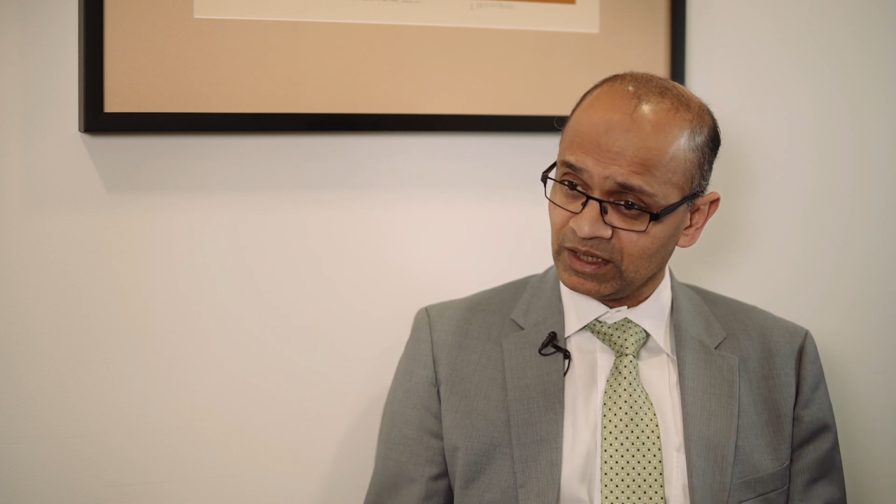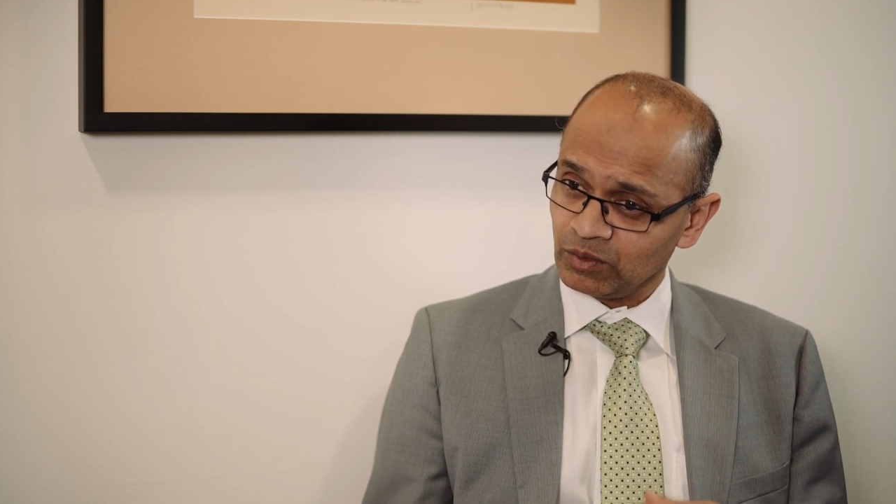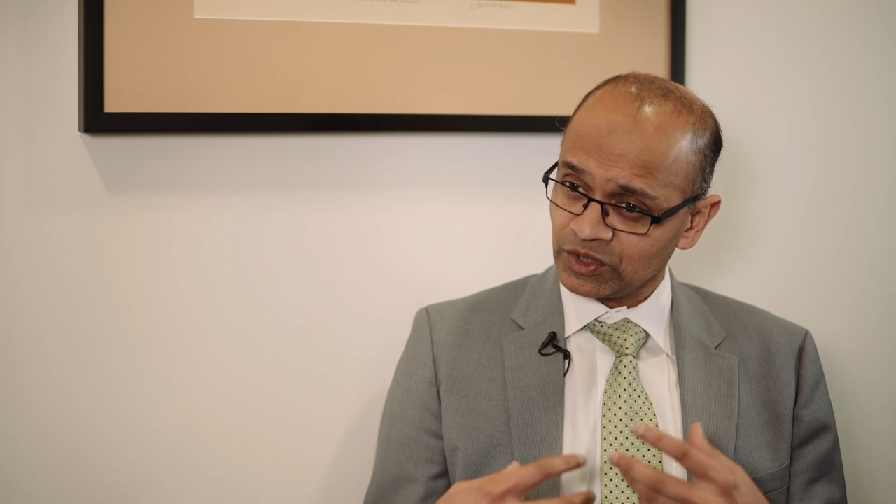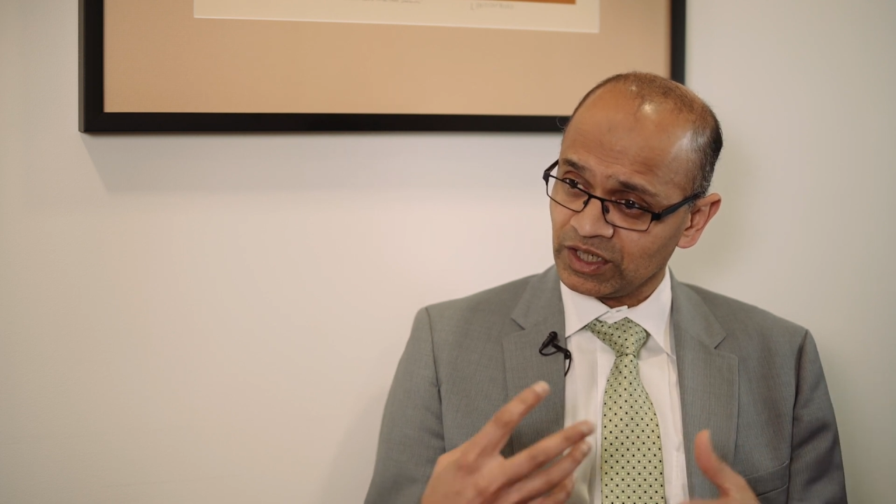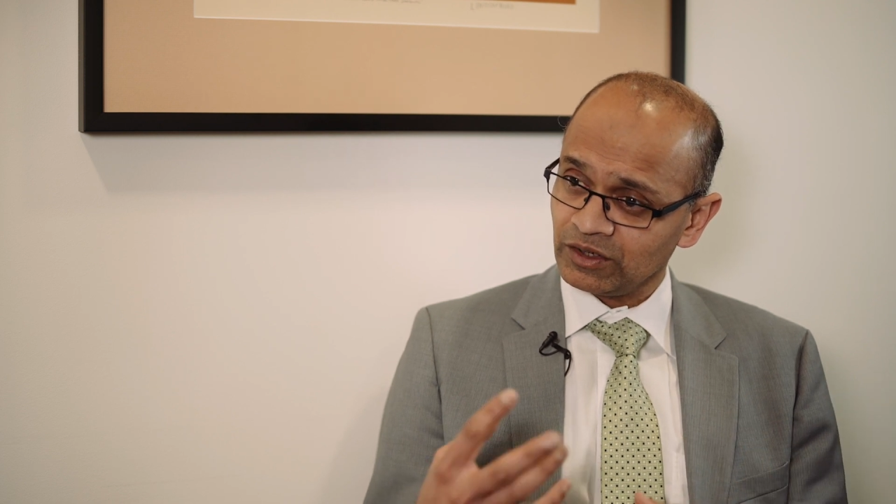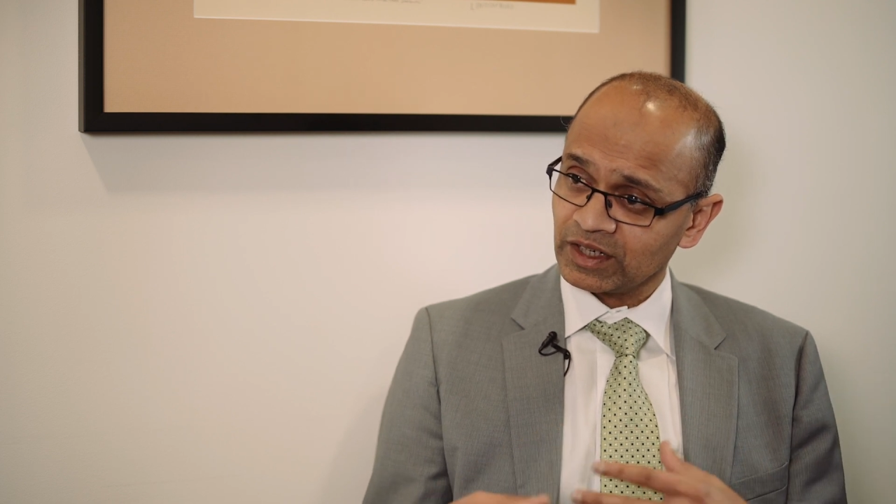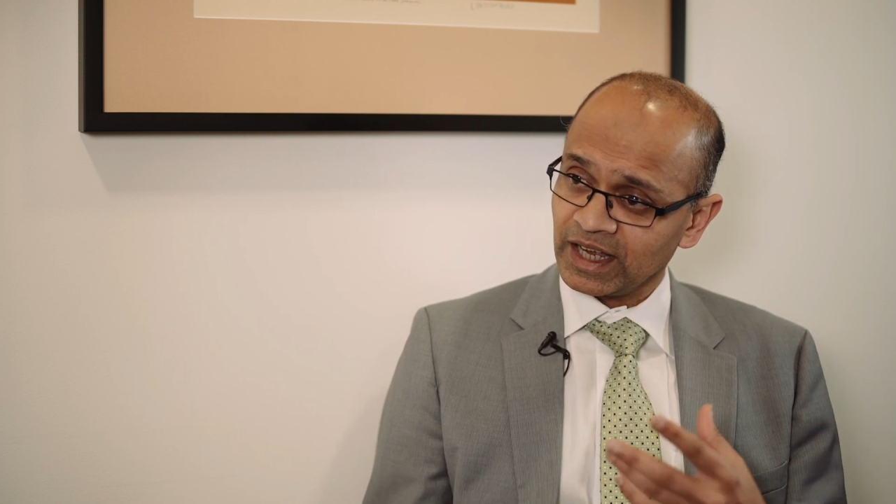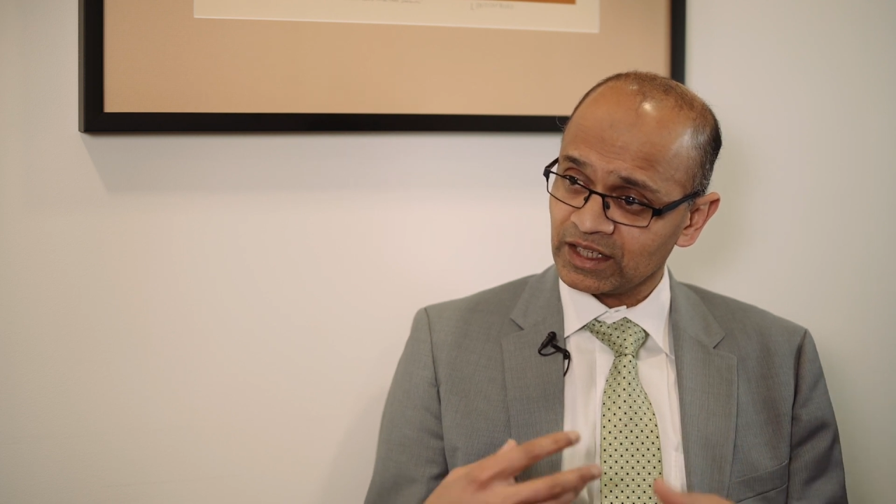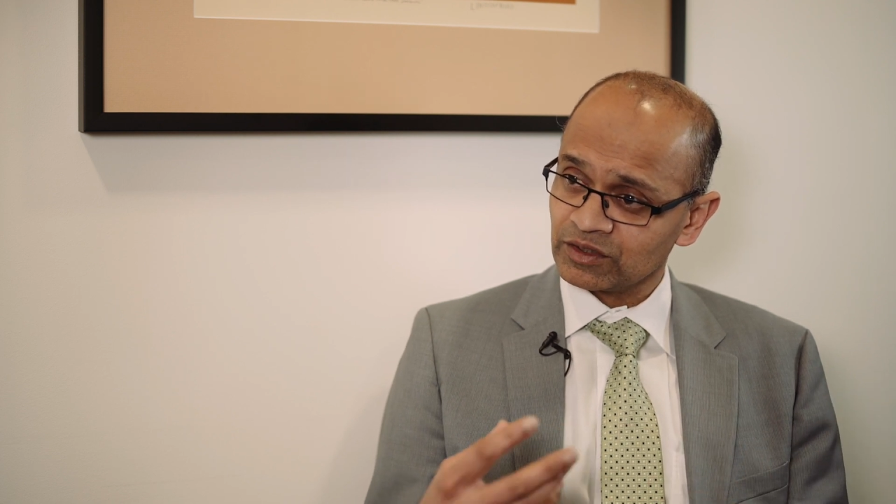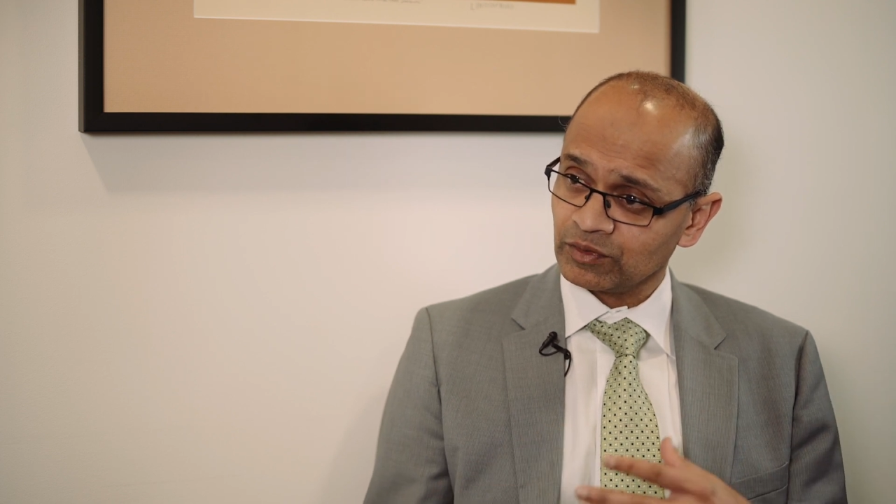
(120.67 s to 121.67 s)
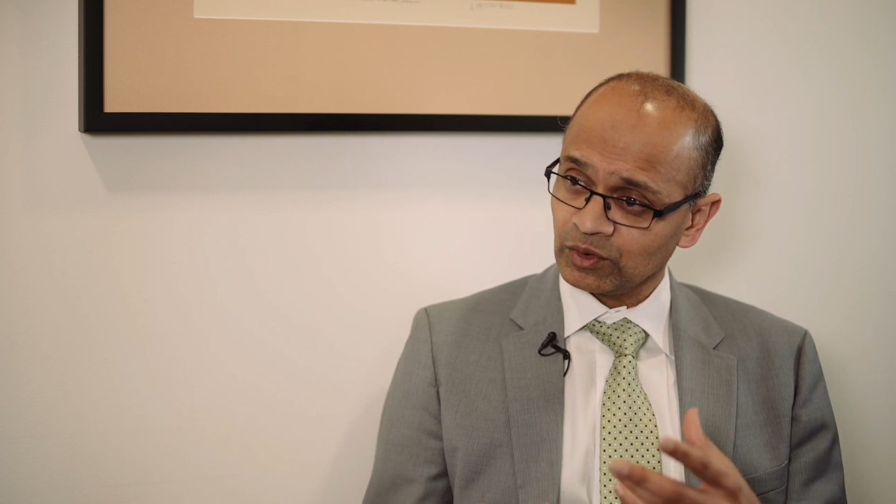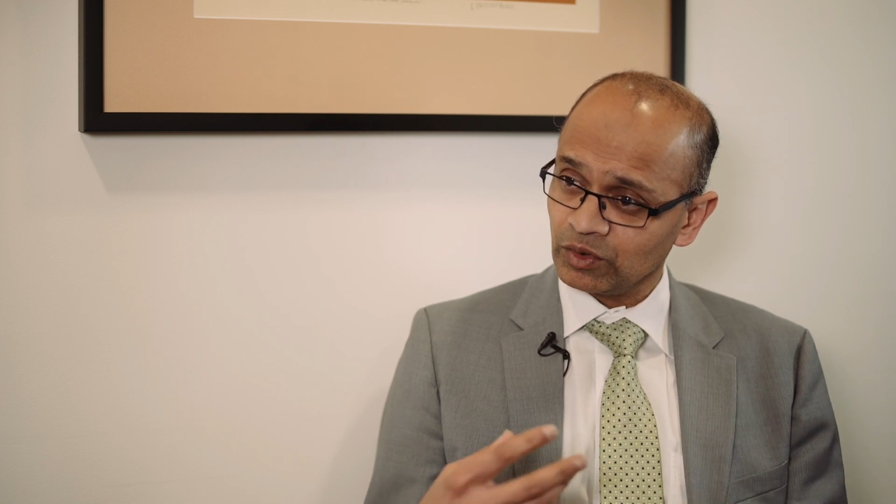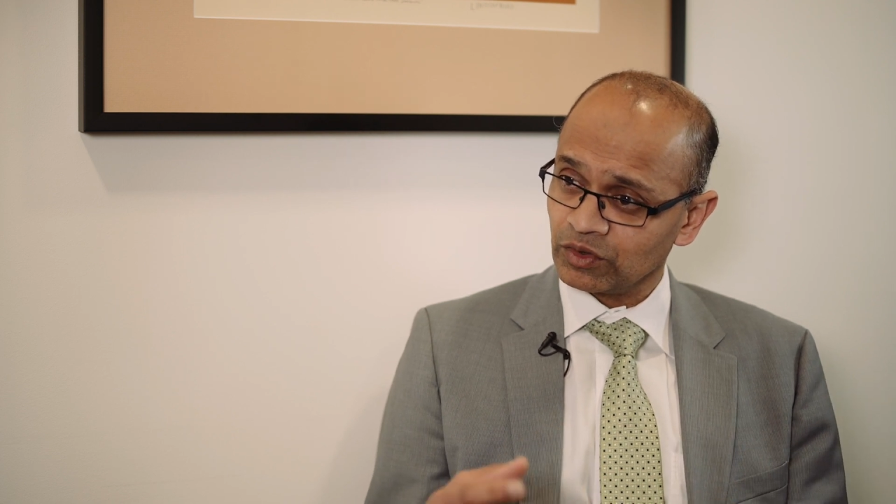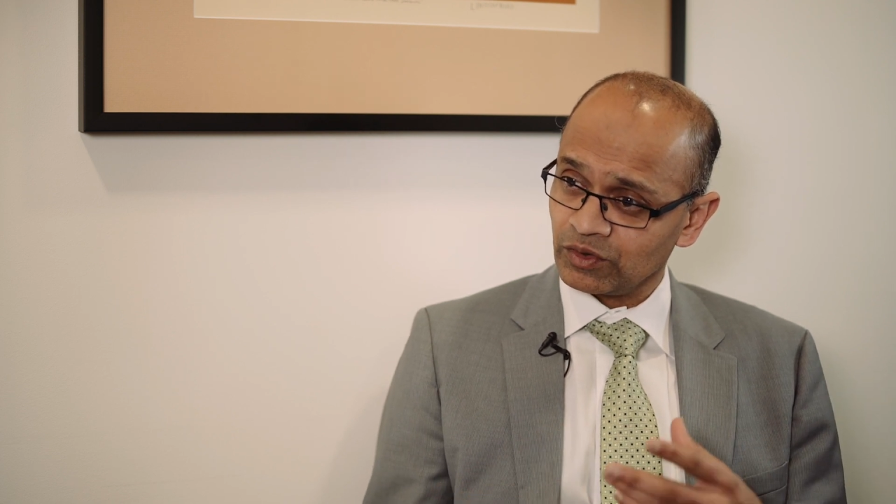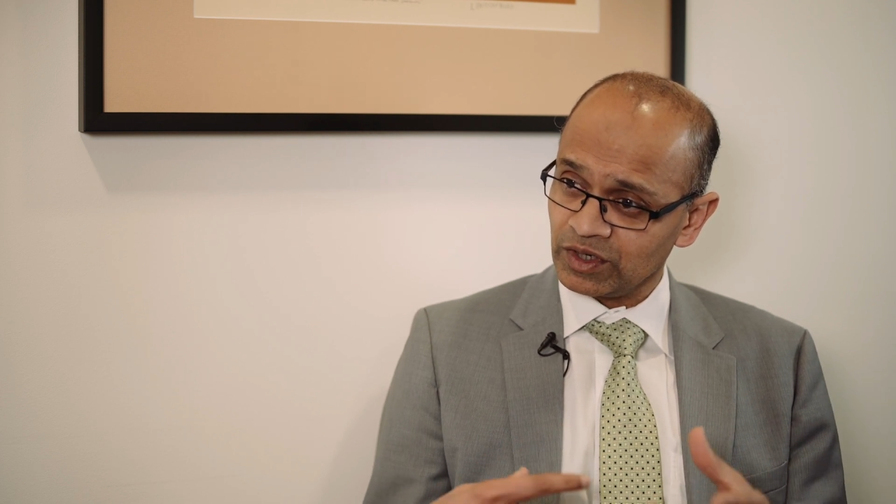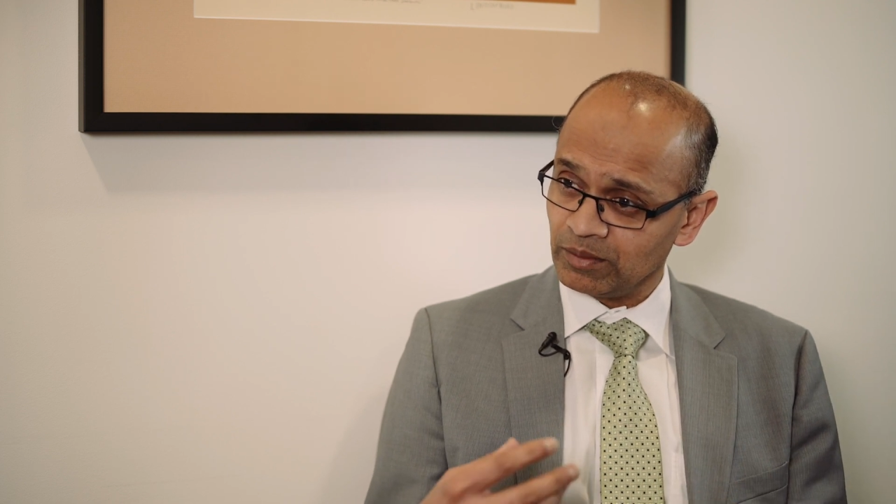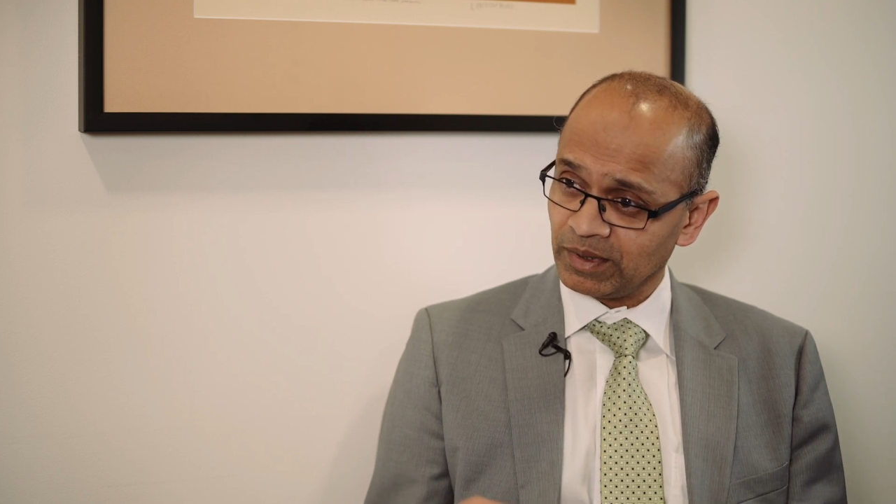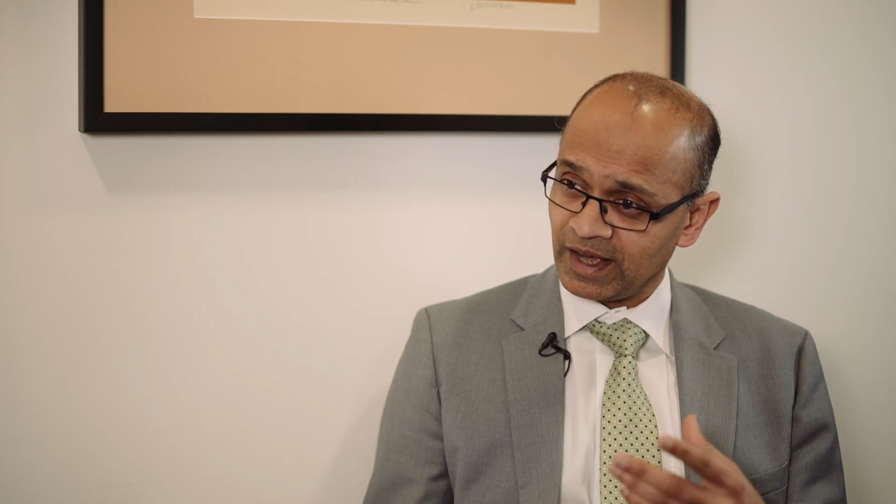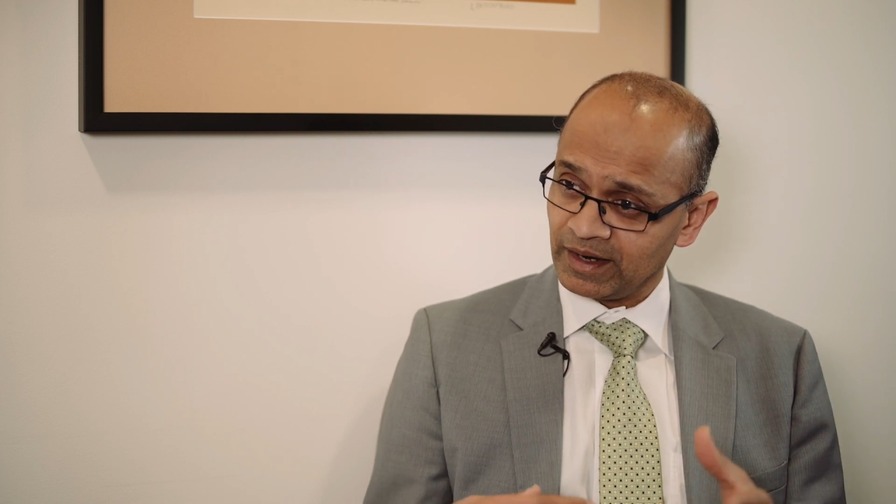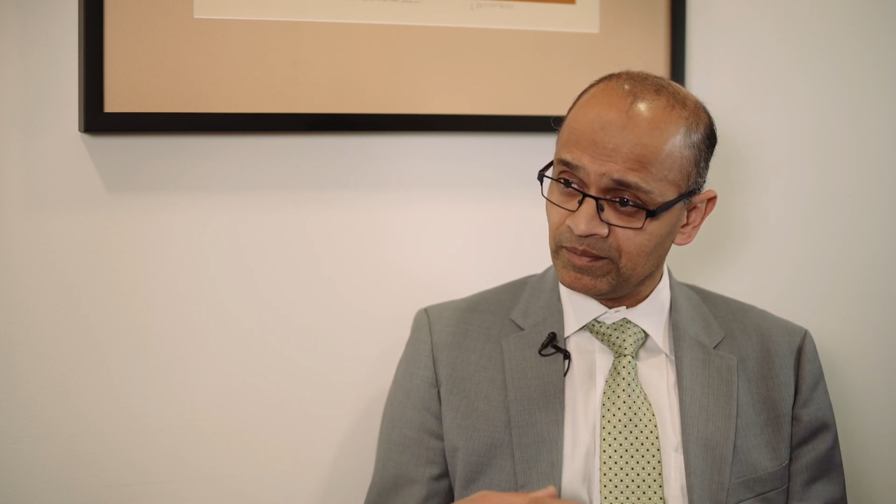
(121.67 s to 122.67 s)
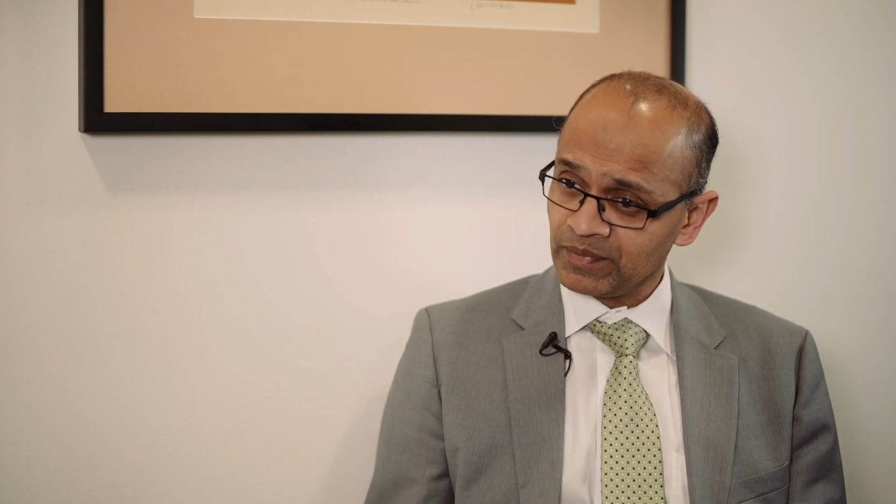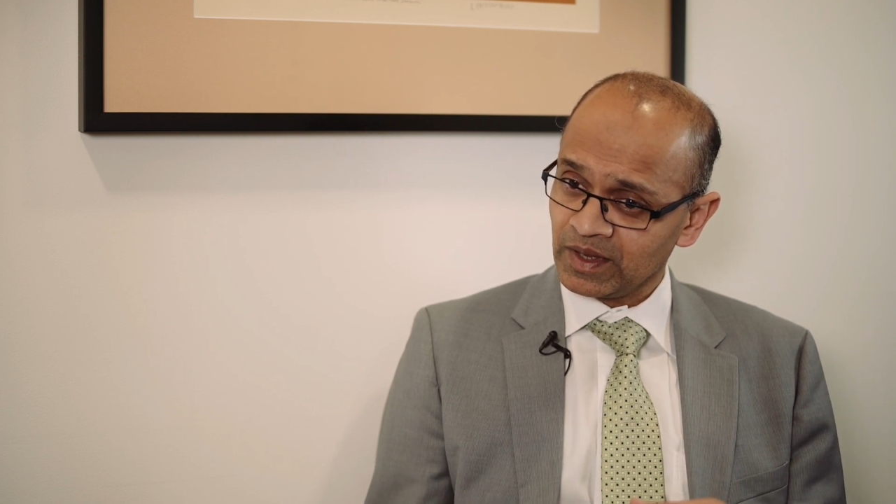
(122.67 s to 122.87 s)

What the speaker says: in which irrigates fluid through your bladder.